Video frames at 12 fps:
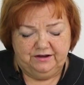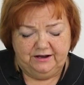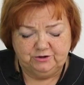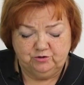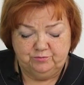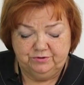
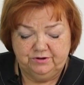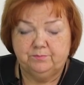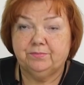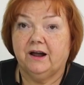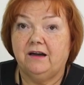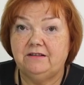and the fly
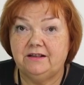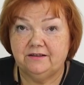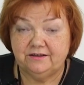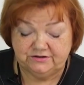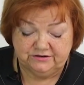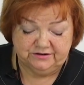zipper
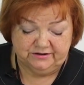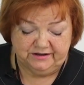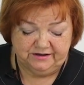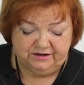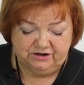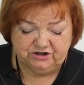is one of
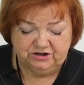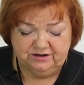them.